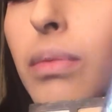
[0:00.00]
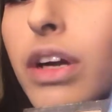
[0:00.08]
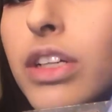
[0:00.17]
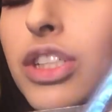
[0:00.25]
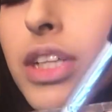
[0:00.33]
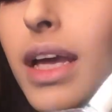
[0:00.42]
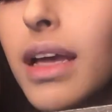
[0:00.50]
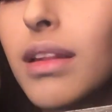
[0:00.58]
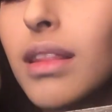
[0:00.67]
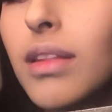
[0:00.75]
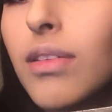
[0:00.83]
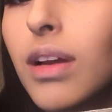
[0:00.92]
brush
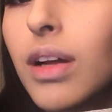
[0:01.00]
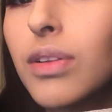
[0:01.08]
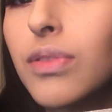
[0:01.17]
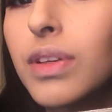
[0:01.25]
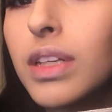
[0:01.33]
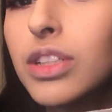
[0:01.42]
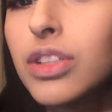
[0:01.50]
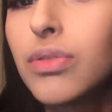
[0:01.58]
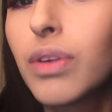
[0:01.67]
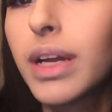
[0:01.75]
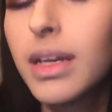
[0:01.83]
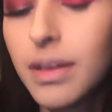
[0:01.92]
and the color Venetian
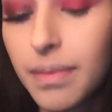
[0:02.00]
Red.